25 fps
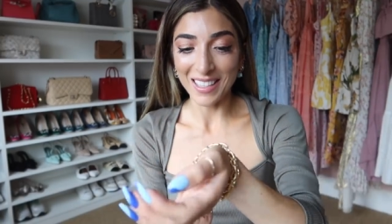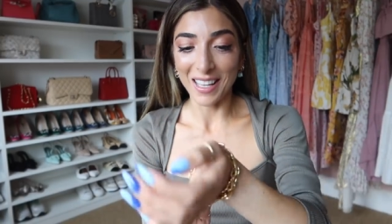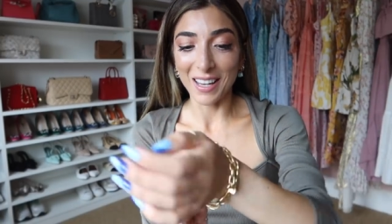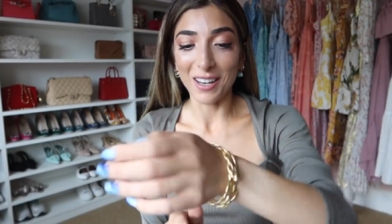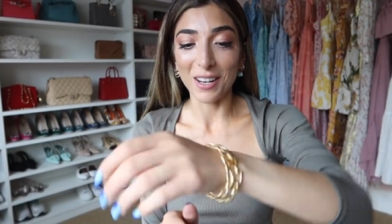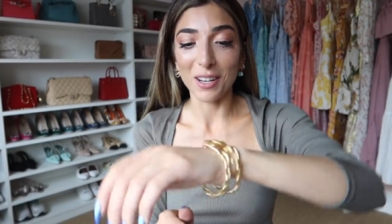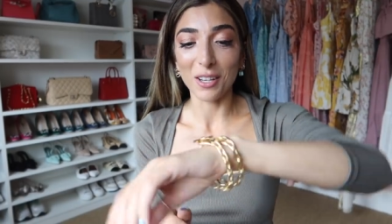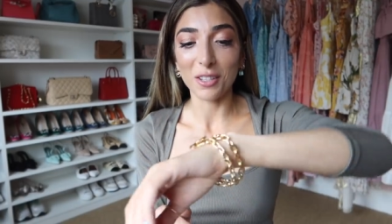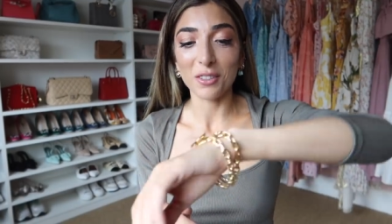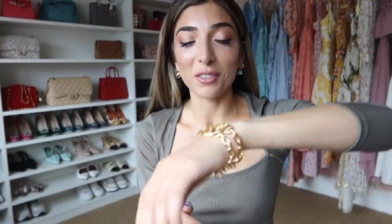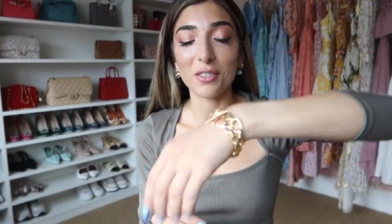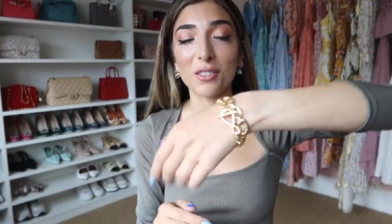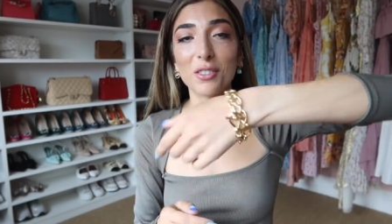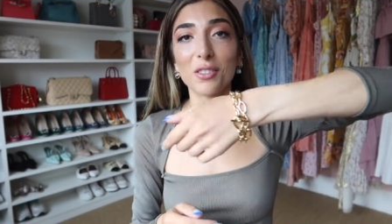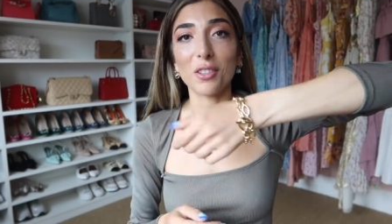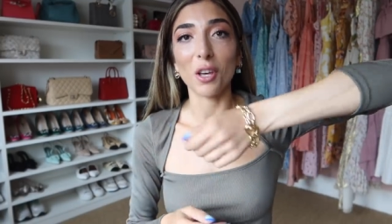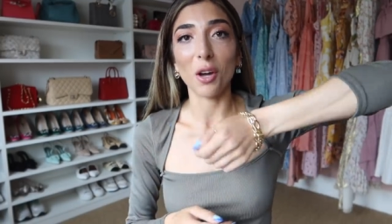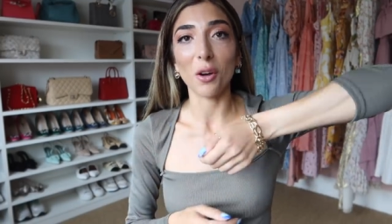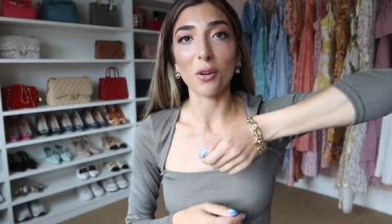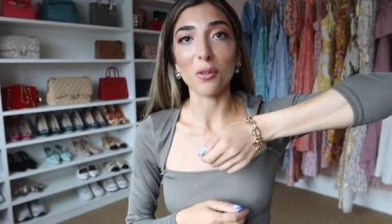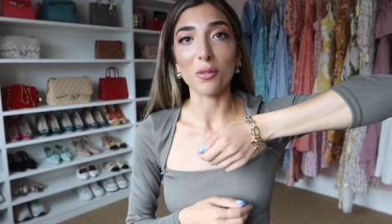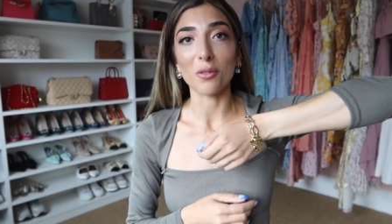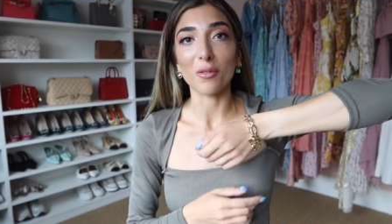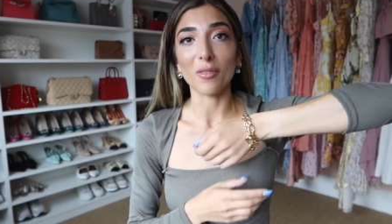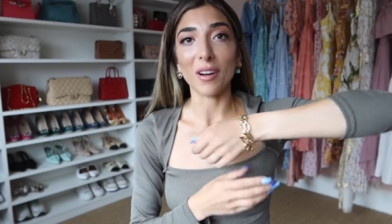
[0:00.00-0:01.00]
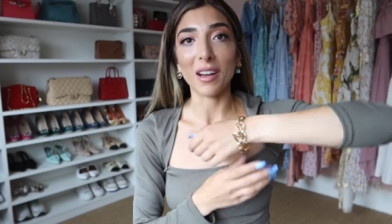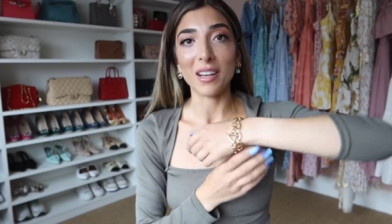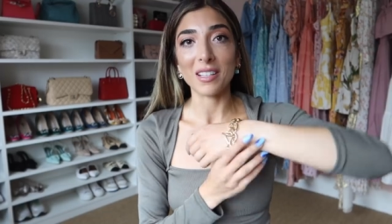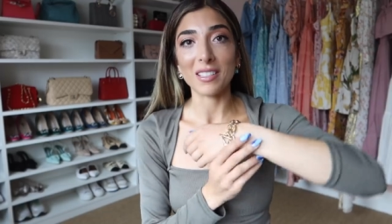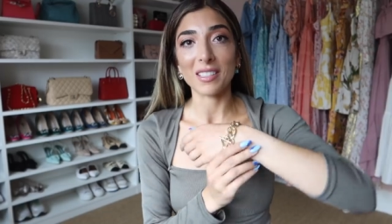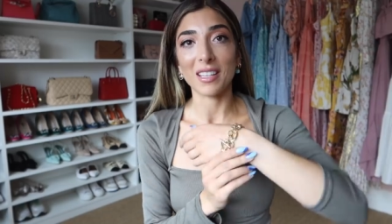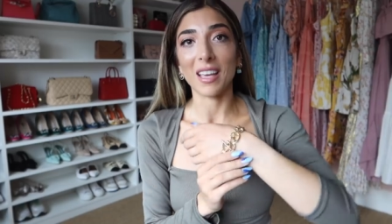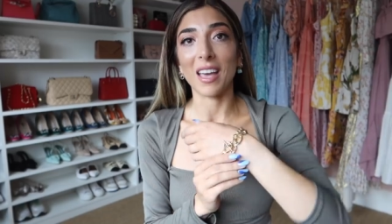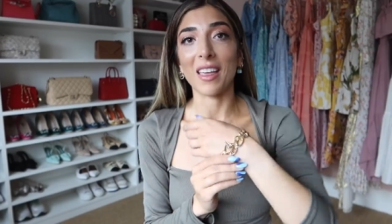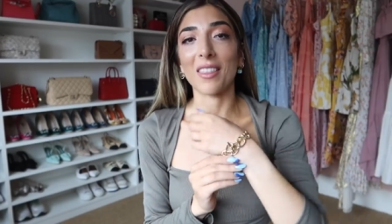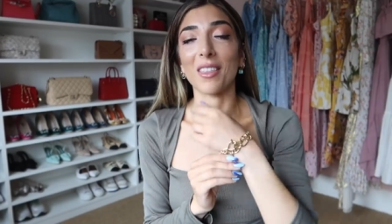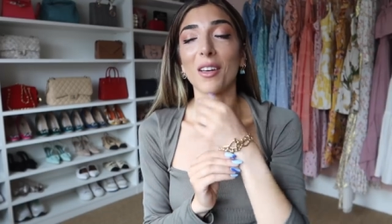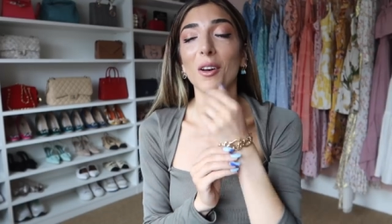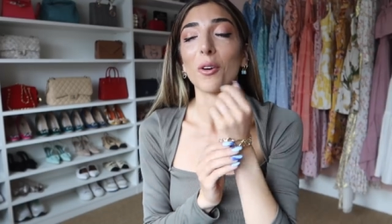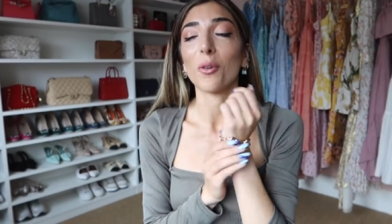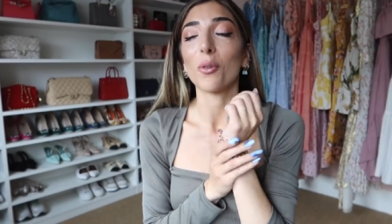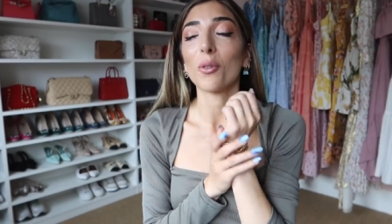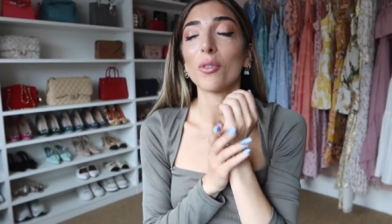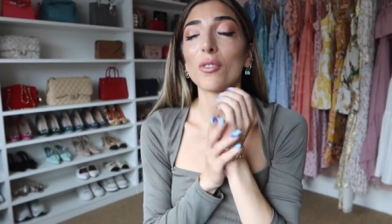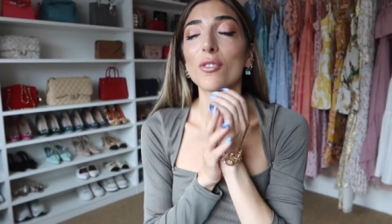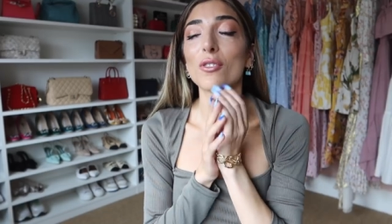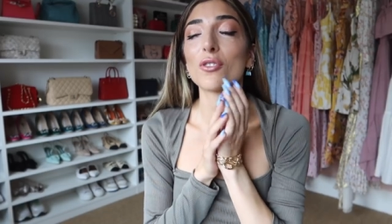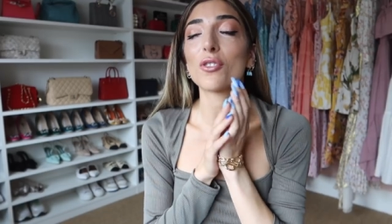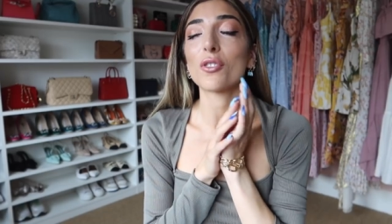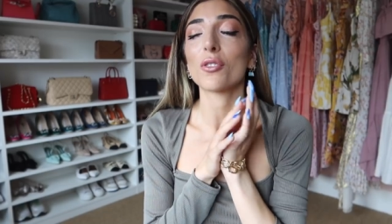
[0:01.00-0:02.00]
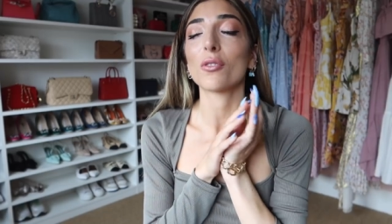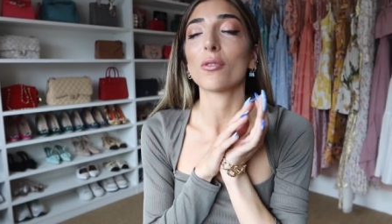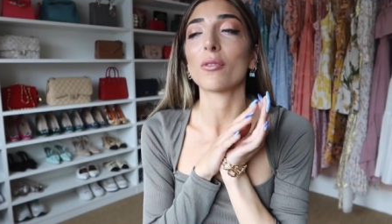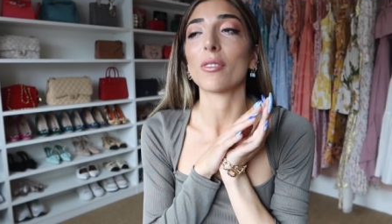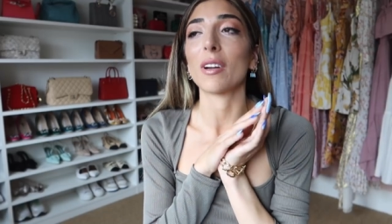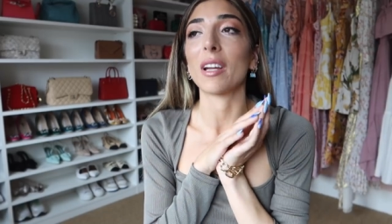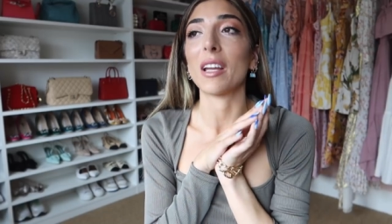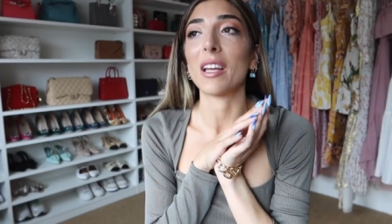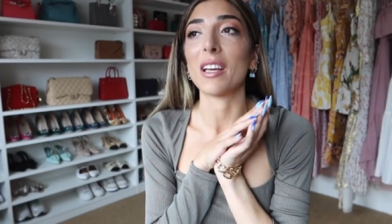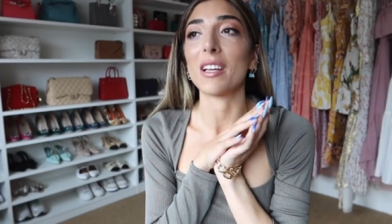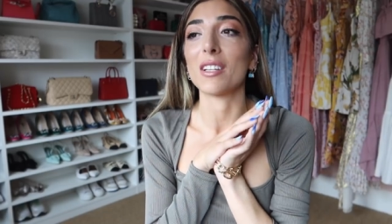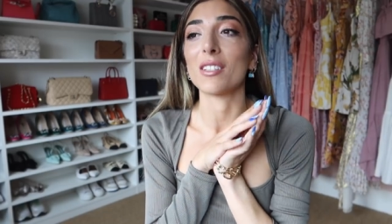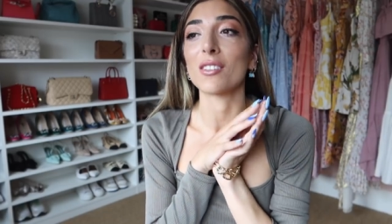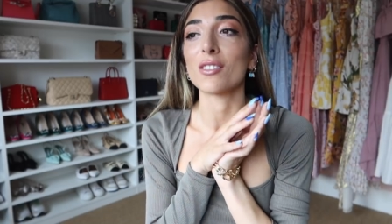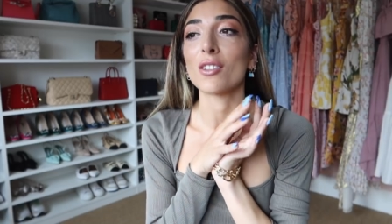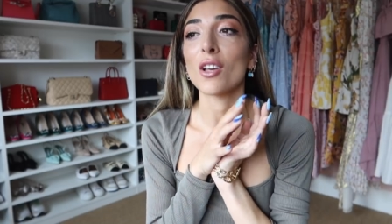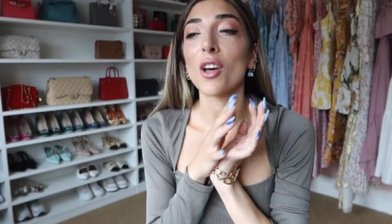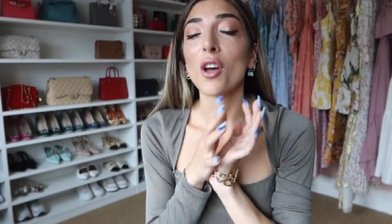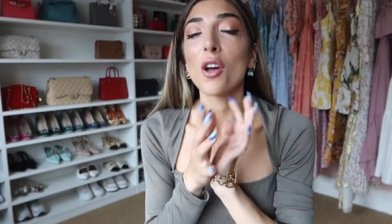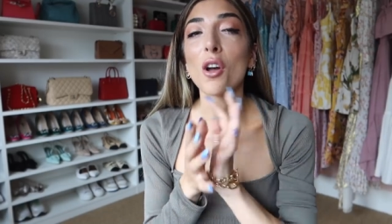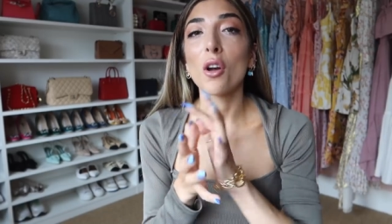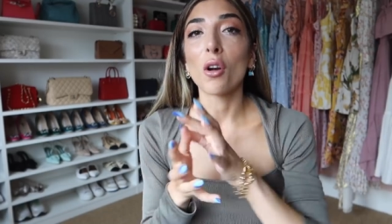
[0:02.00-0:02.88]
They look so great together. All the jewellery is